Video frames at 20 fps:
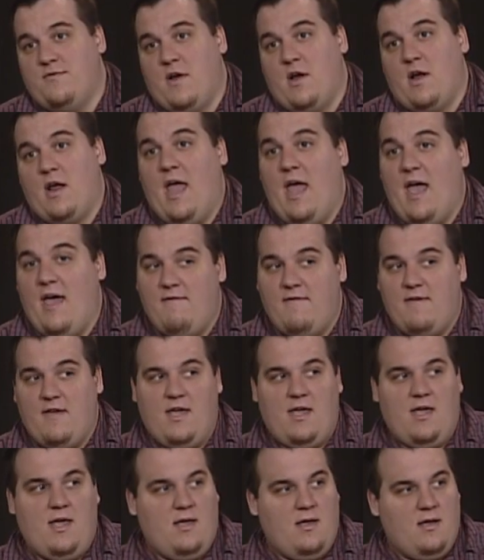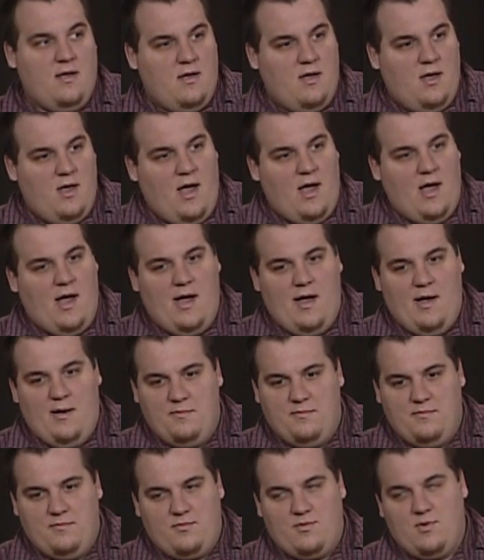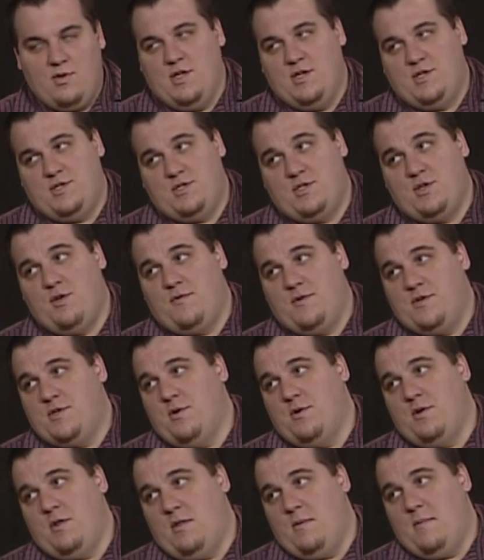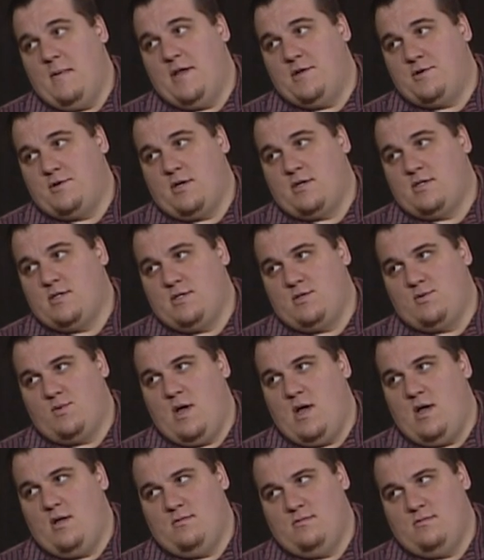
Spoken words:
a very heavy religious overtone in The Matrix as well.